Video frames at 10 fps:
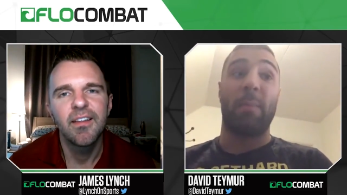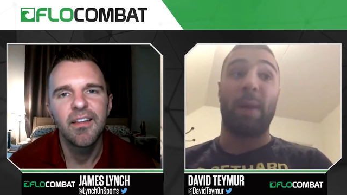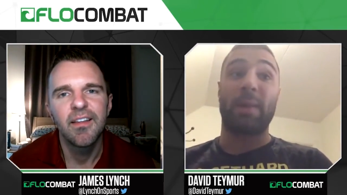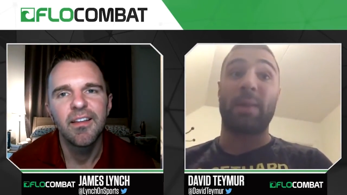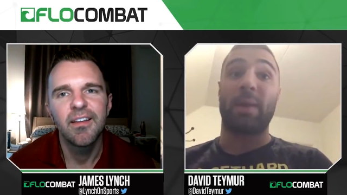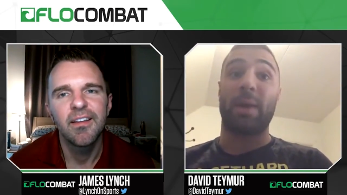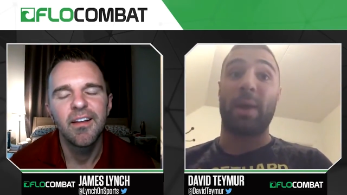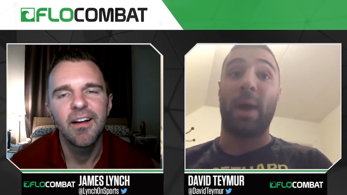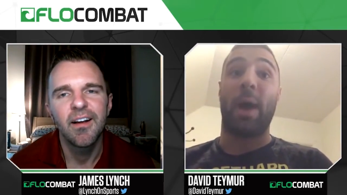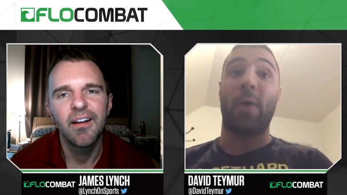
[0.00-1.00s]
Speaker 1: but uh,
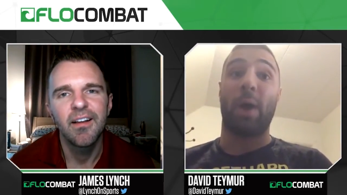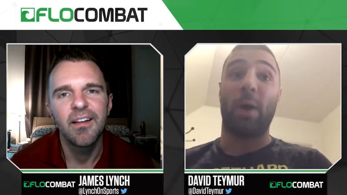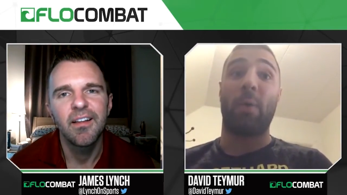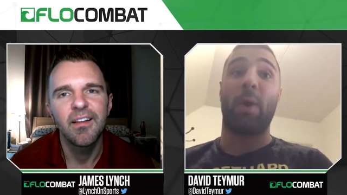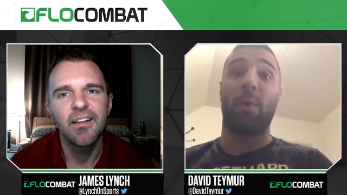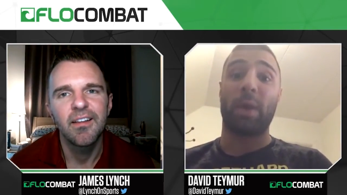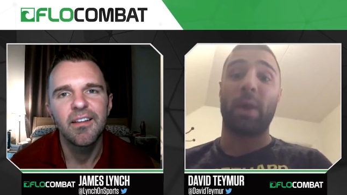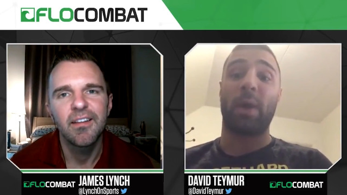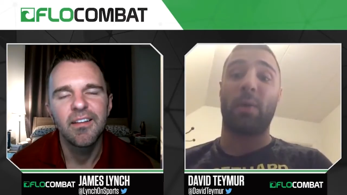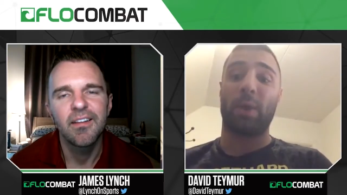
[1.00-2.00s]
I, I, wanna
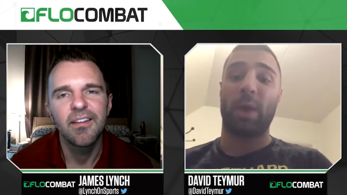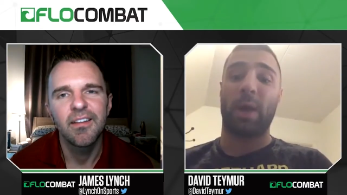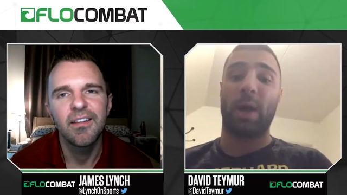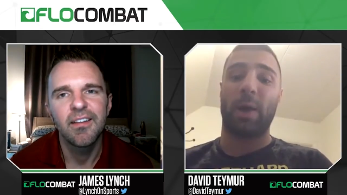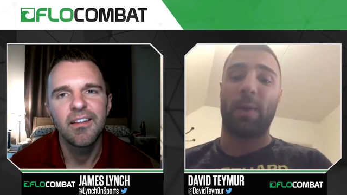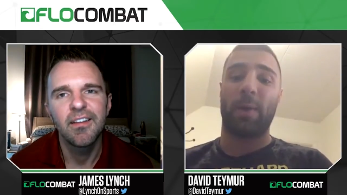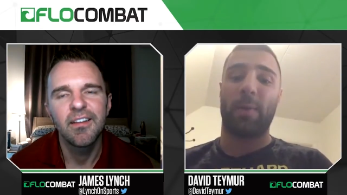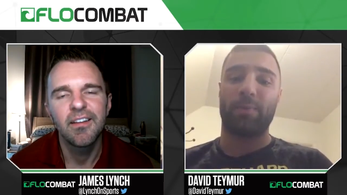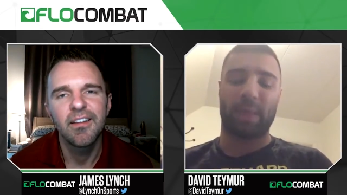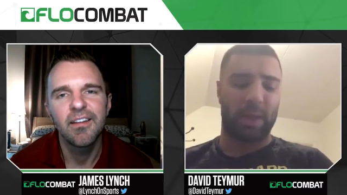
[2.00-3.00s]
I wanna
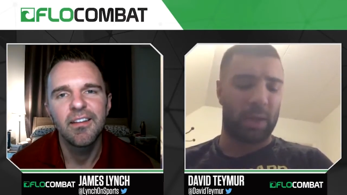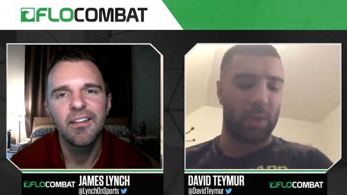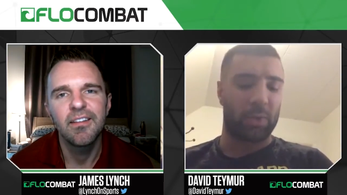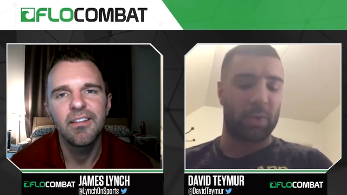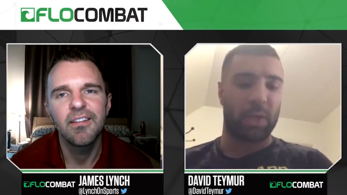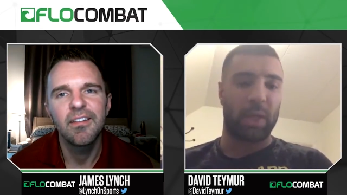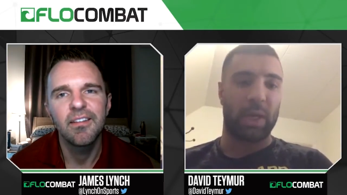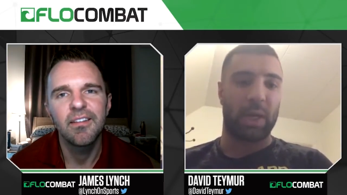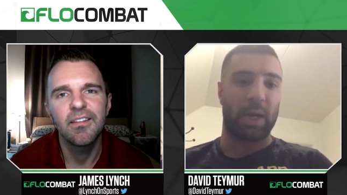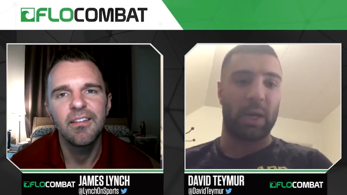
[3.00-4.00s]
go to
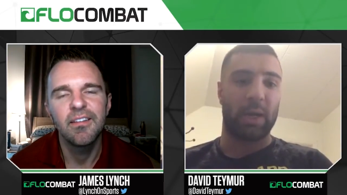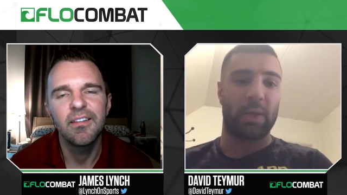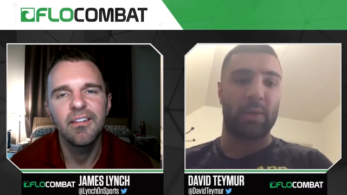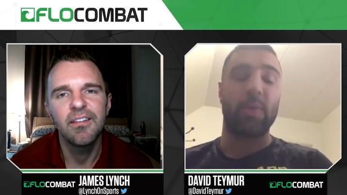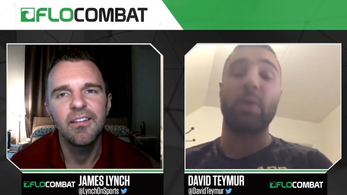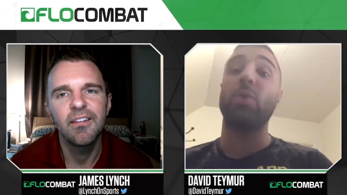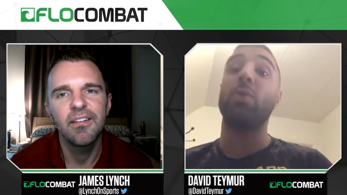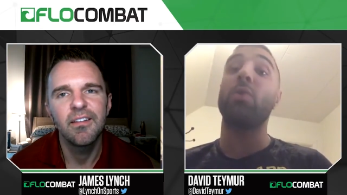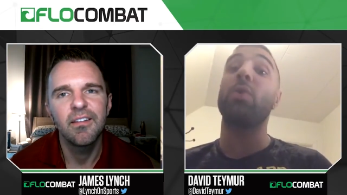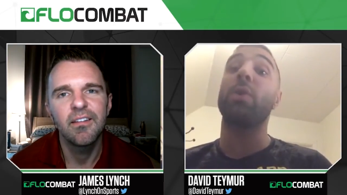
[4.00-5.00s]
the to the
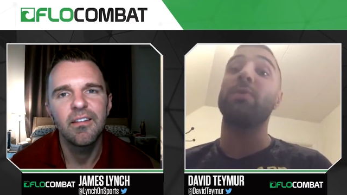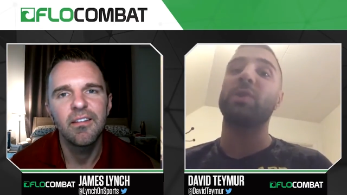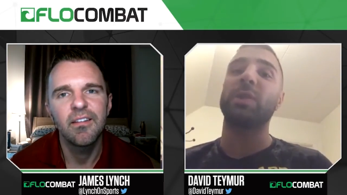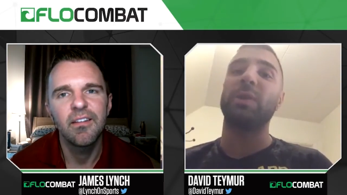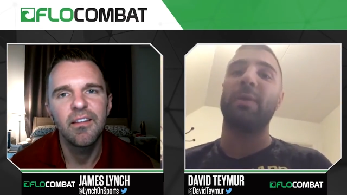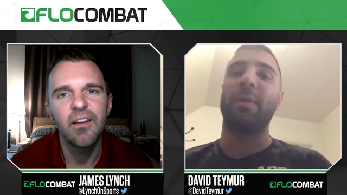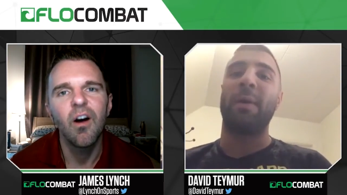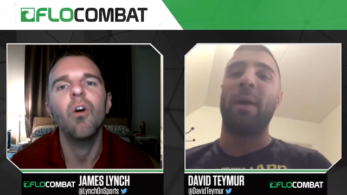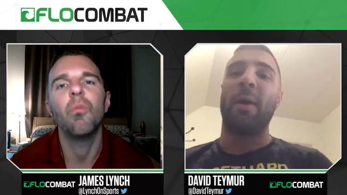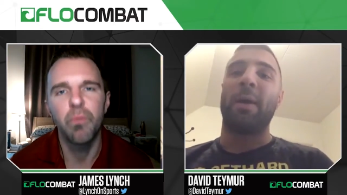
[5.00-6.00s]
new UFC.
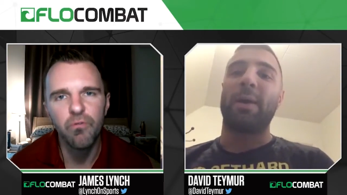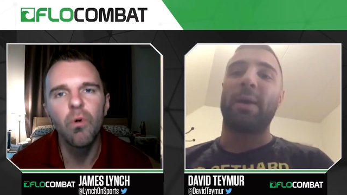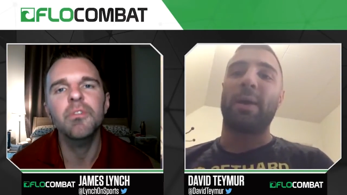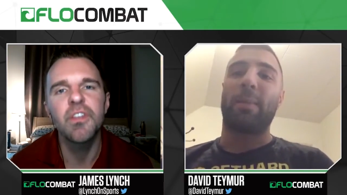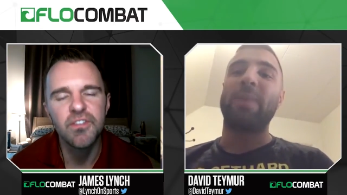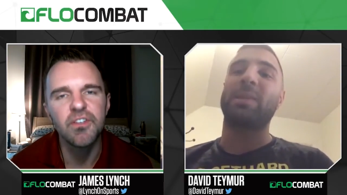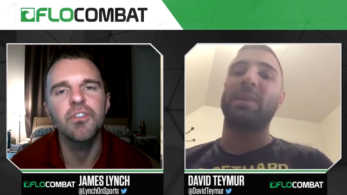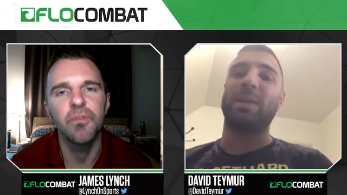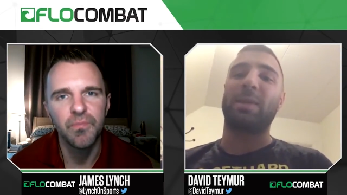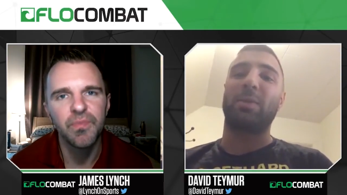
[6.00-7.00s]
Speaker 2: Oh, Performance uh,
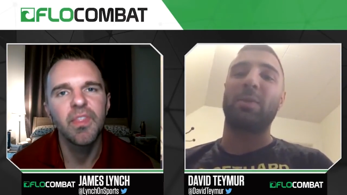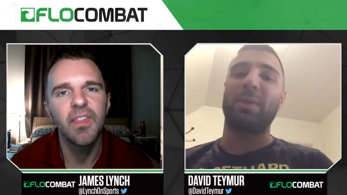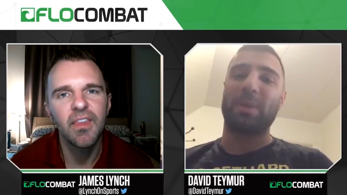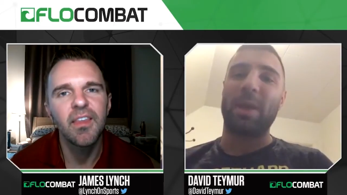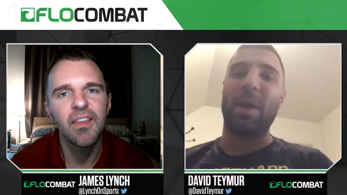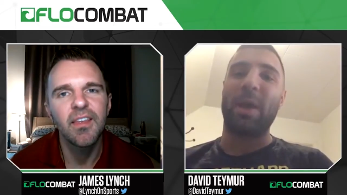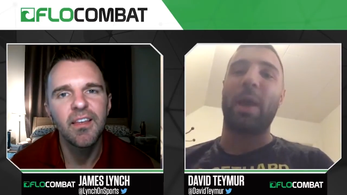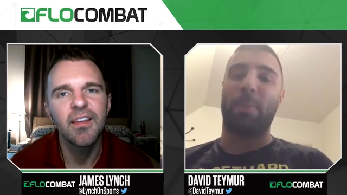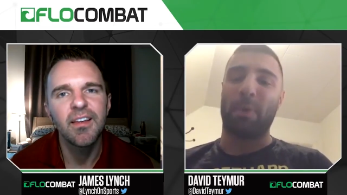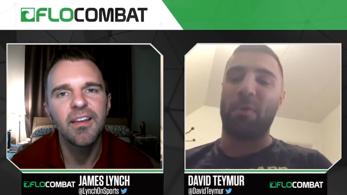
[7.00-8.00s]
Institute.
Speaker 1: Yeah,
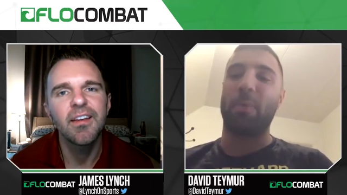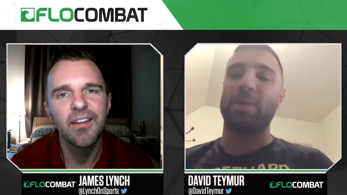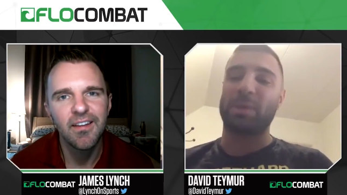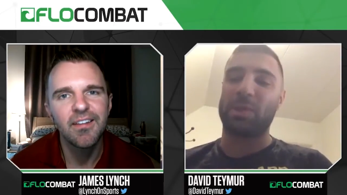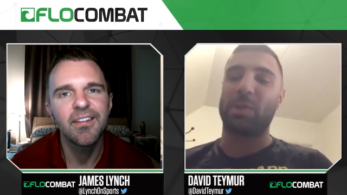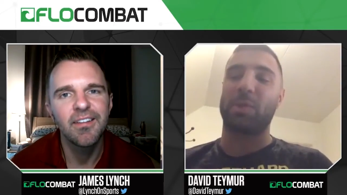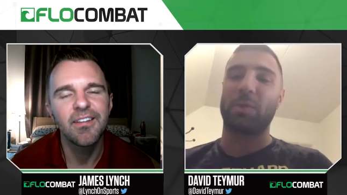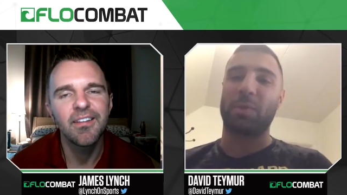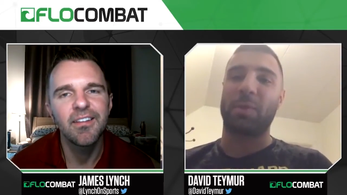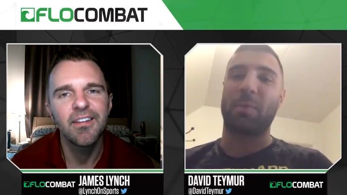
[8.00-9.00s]
Performance
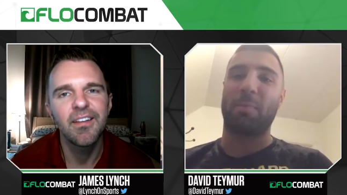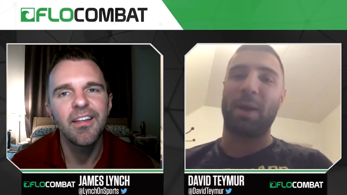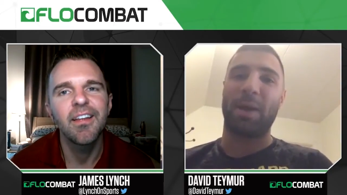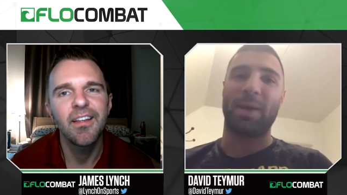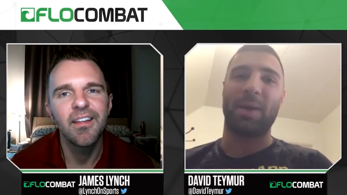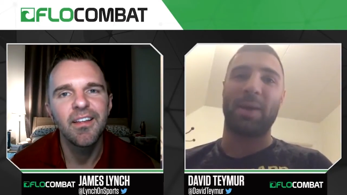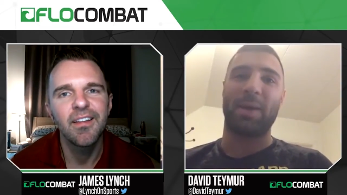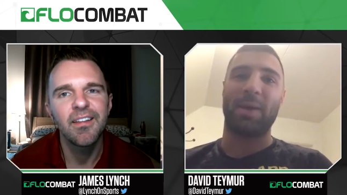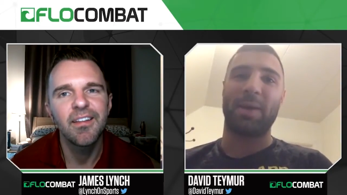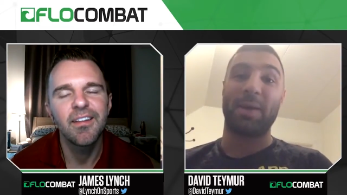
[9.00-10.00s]
Institute, my
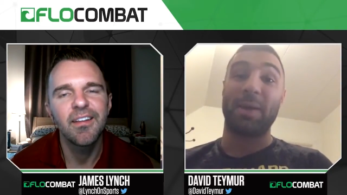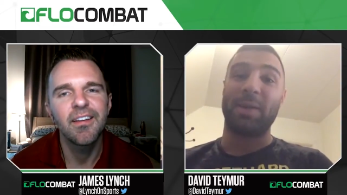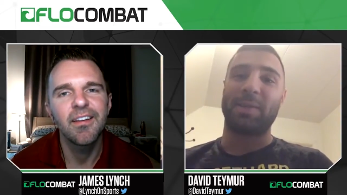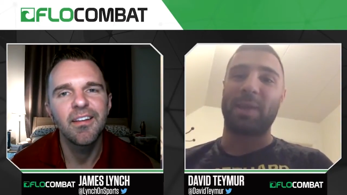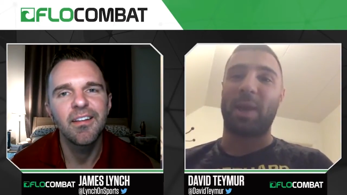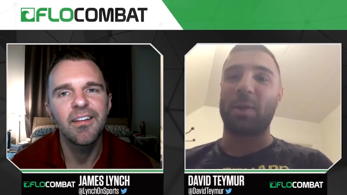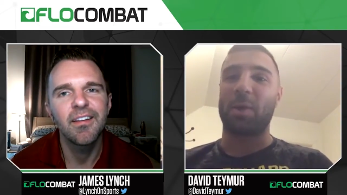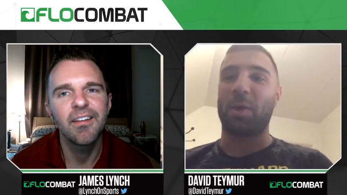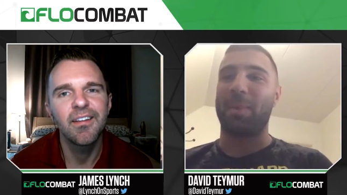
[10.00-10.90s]
uh, second home.